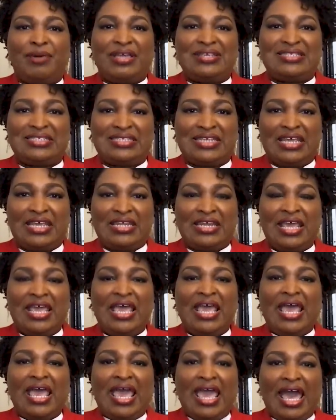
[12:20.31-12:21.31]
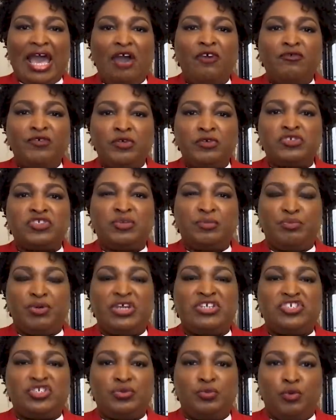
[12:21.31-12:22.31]
by state how voter
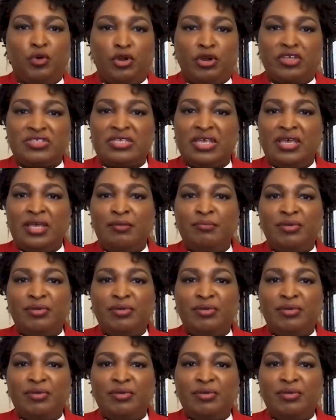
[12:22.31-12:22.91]
suppression works,